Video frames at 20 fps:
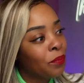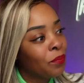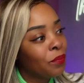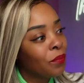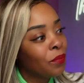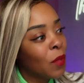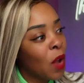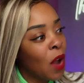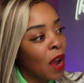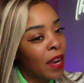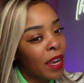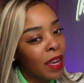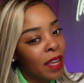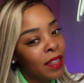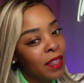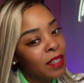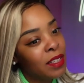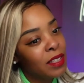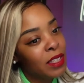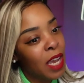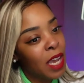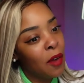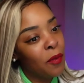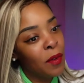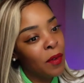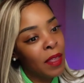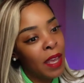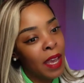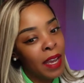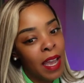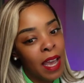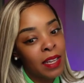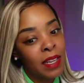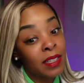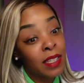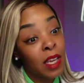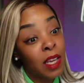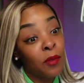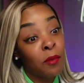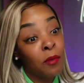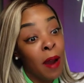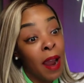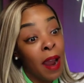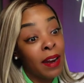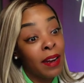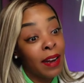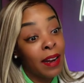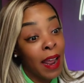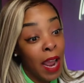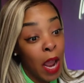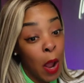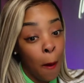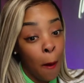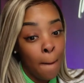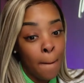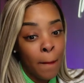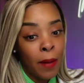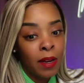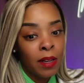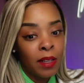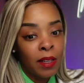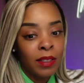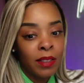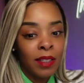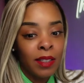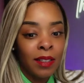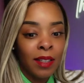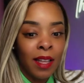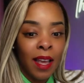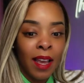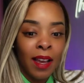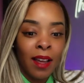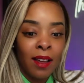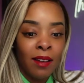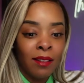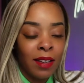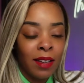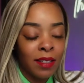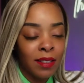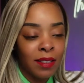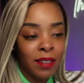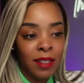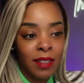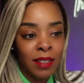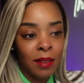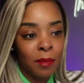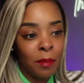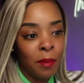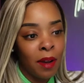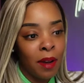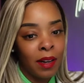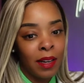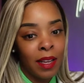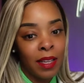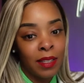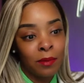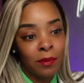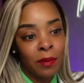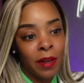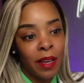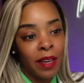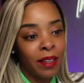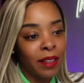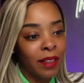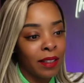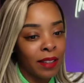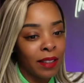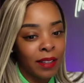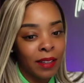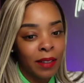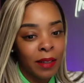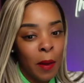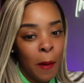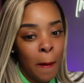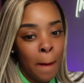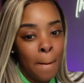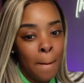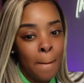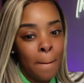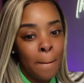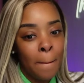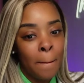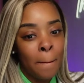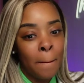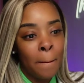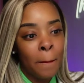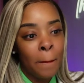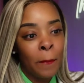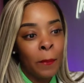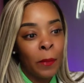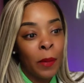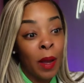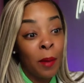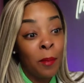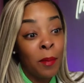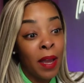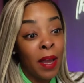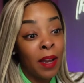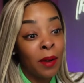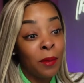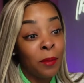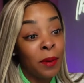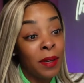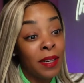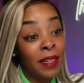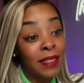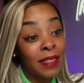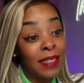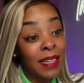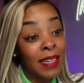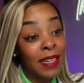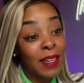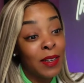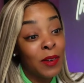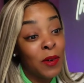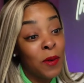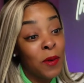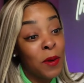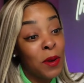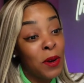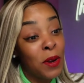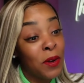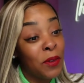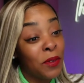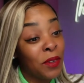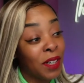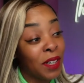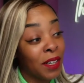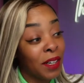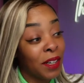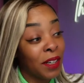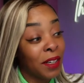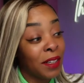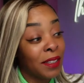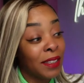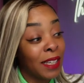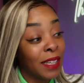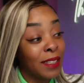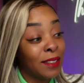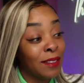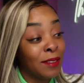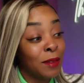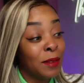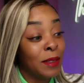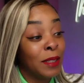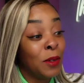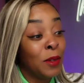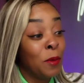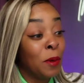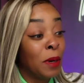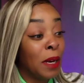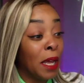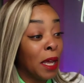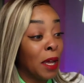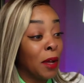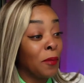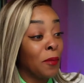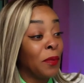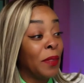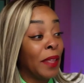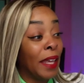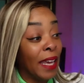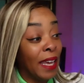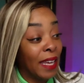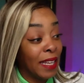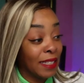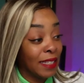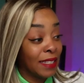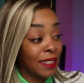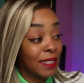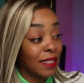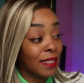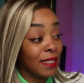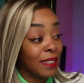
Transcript: R. Kelly in jail for that kind of stuff right now. She like, oh, that's just support. That's regular. I'm like, what is Diddy doing over there that you you love this?